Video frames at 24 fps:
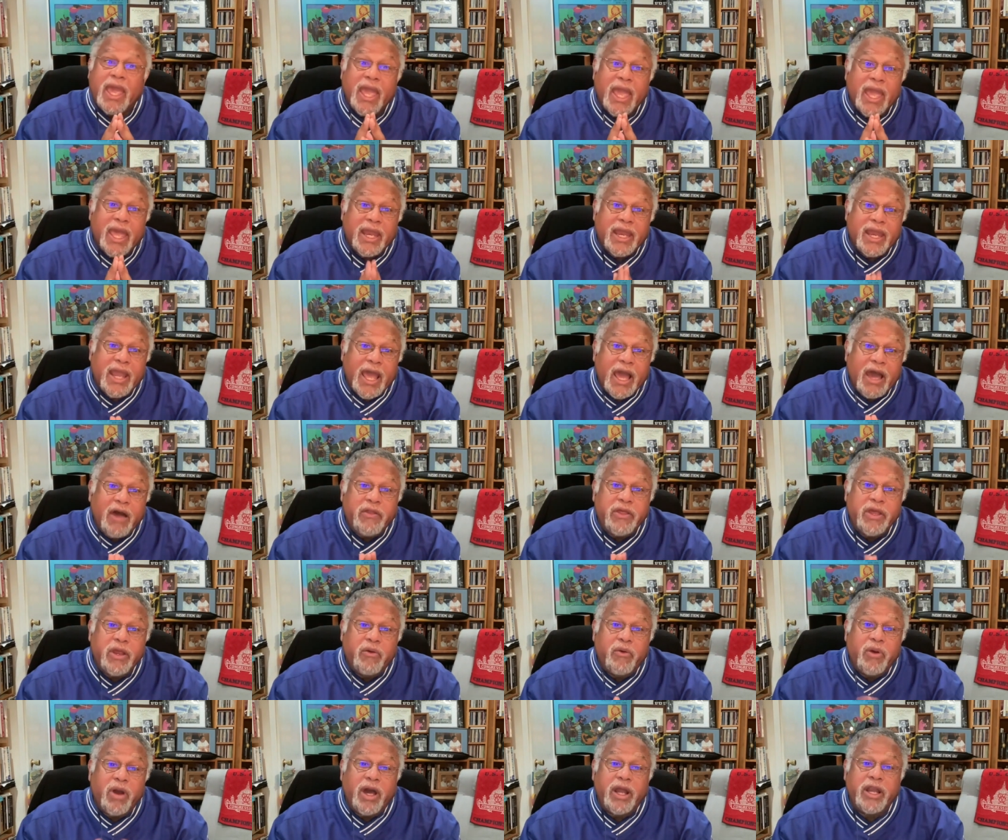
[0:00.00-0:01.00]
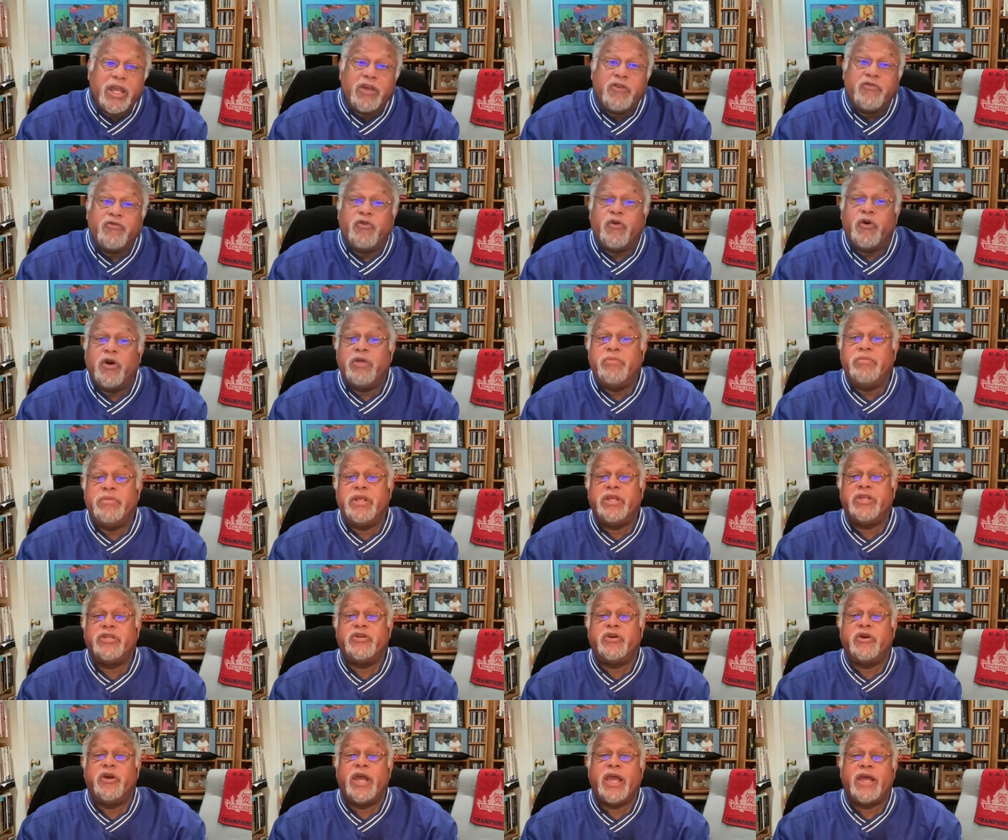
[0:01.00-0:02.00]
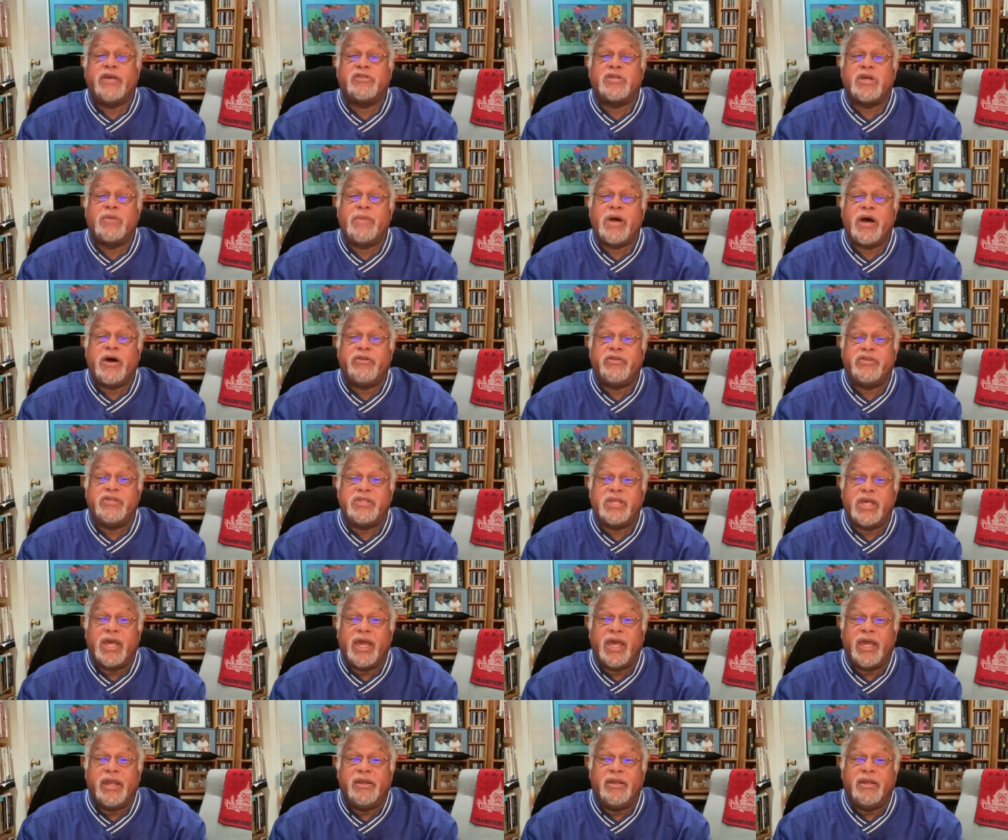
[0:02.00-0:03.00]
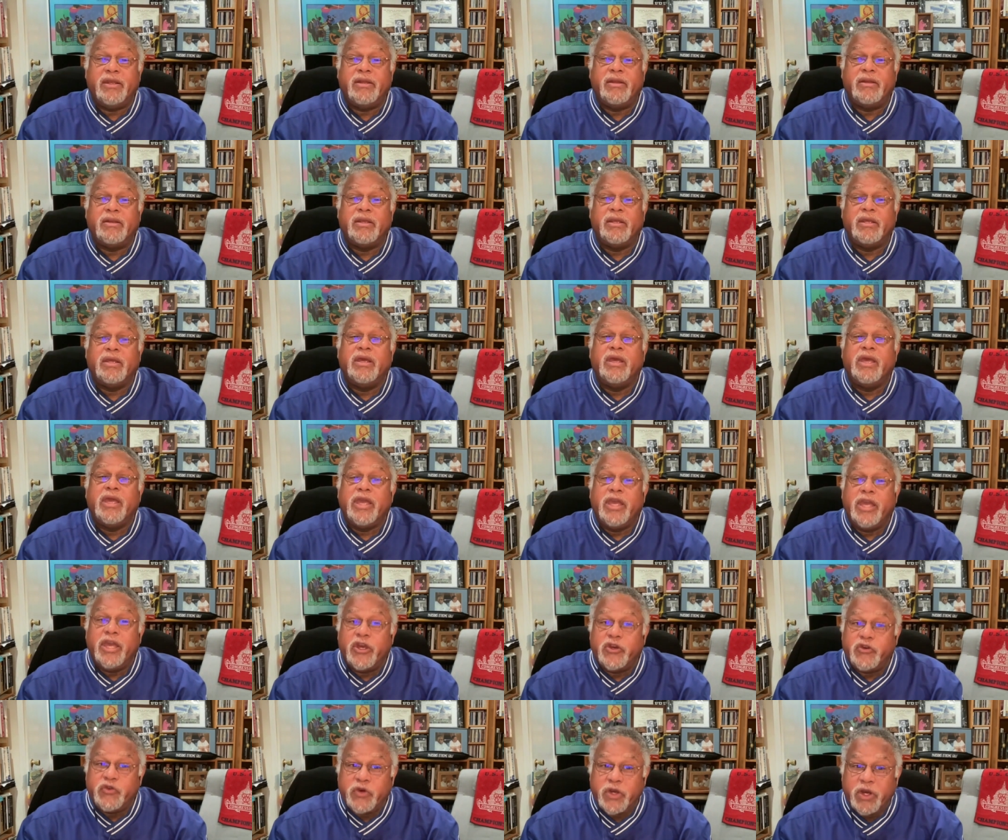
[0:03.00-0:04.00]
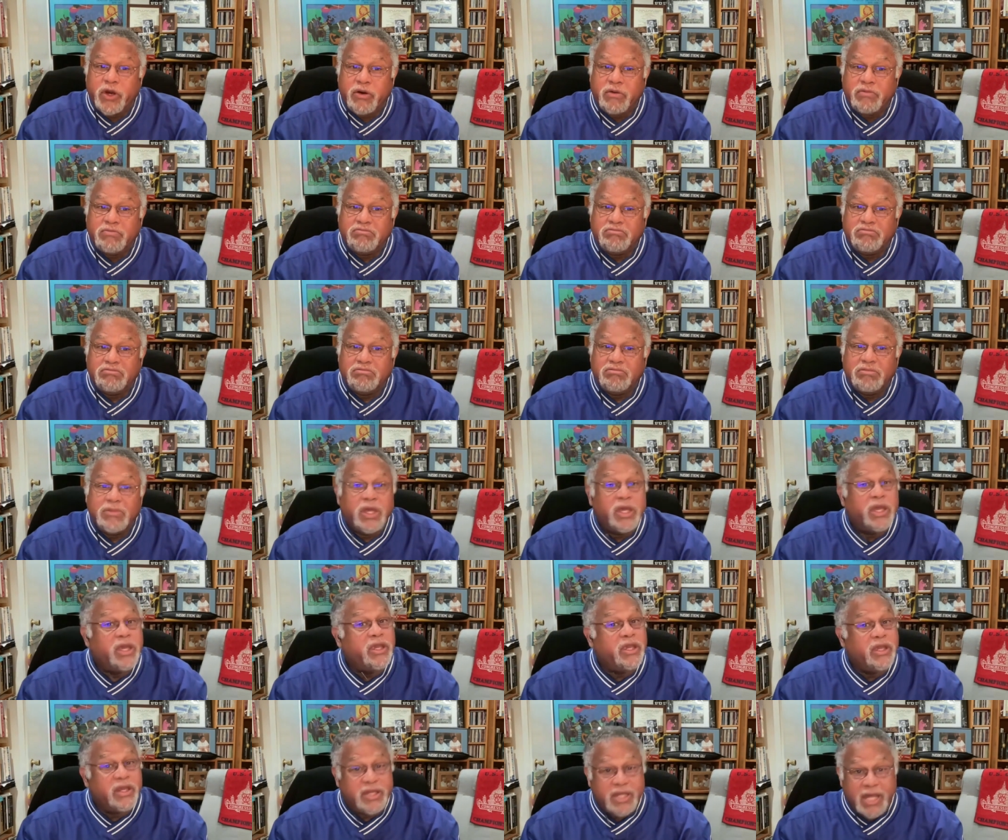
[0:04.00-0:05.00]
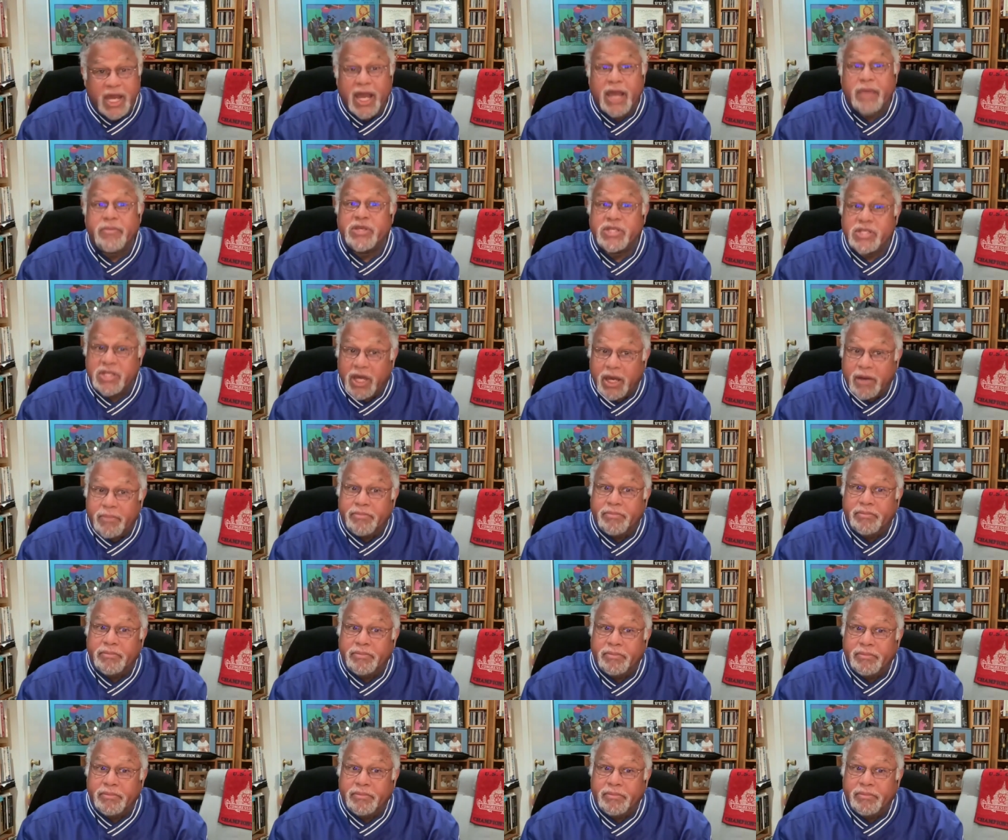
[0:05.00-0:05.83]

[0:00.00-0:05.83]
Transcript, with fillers: And now the Iranian foreign minister has come out and said, Israel, your time is up